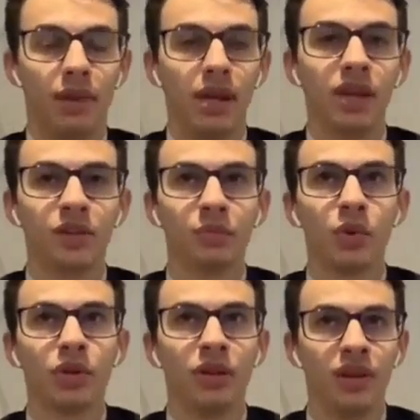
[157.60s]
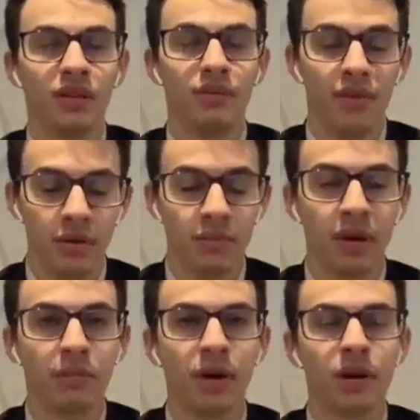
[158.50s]
Playing sports is a very
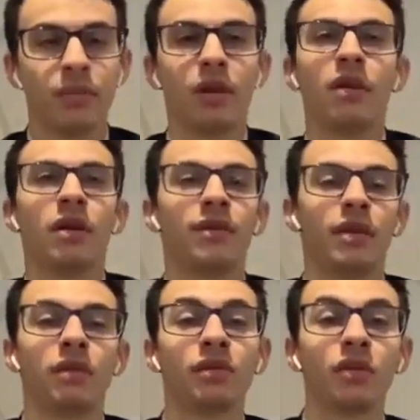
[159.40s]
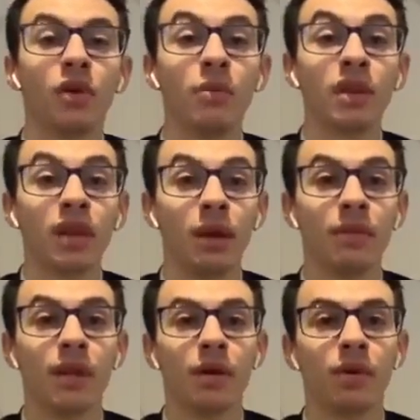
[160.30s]
big part of my life, and I was determined to keep
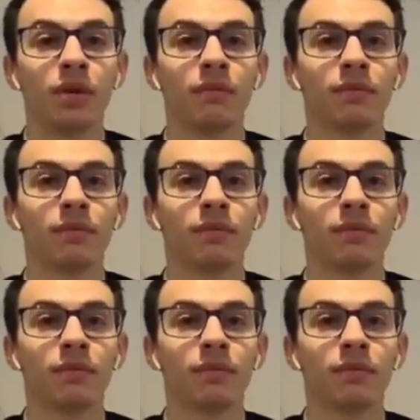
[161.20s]
it that way.